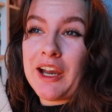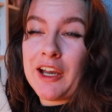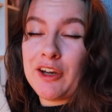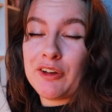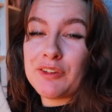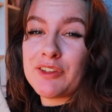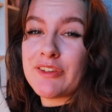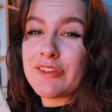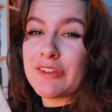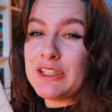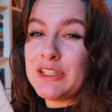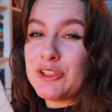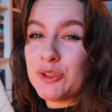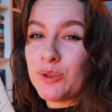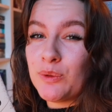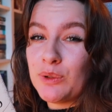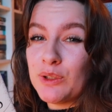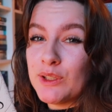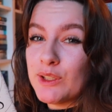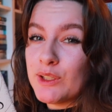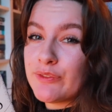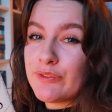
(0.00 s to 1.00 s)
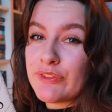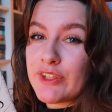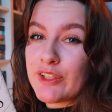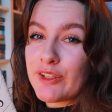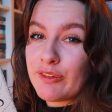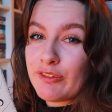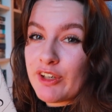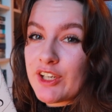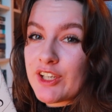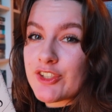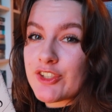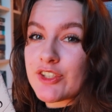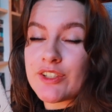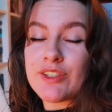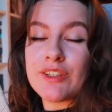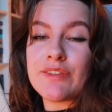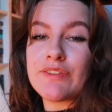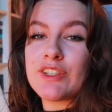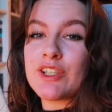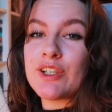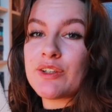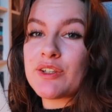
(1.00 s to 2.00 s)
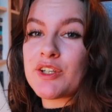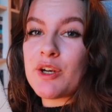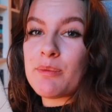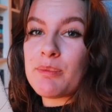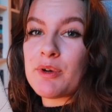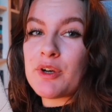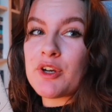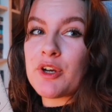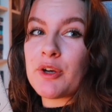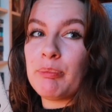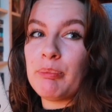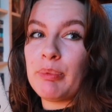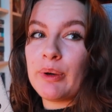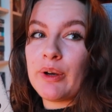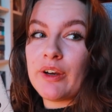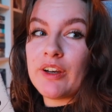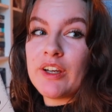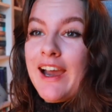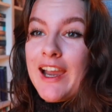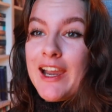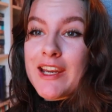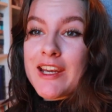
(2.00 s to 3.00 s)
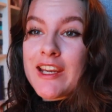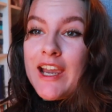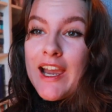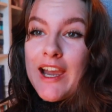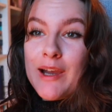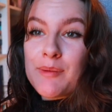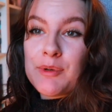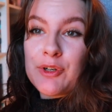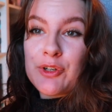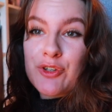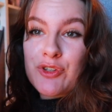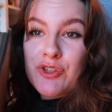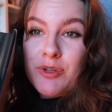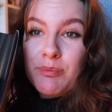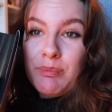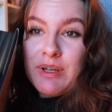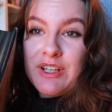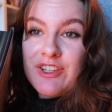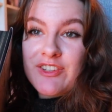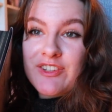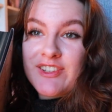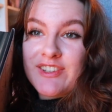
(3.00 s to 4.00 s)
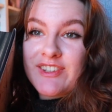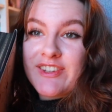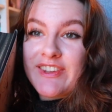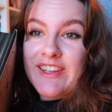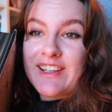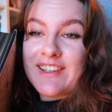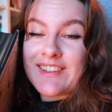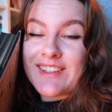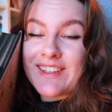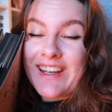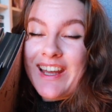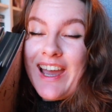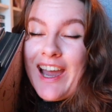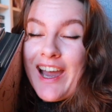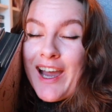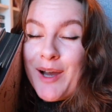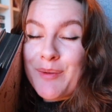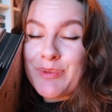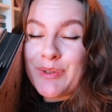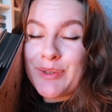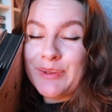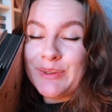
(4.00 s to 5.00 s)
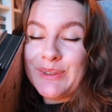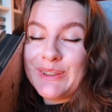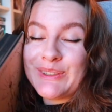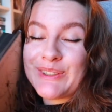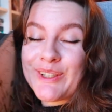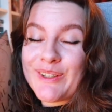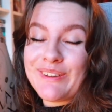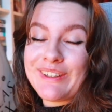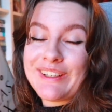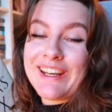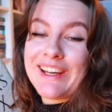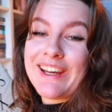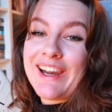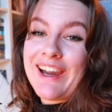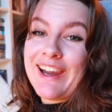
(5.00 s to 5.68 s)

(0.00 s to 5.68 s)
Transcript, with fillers: I honestly don't love the narration of the audiobook, but I am 100 pages into this and absolutely adoring it.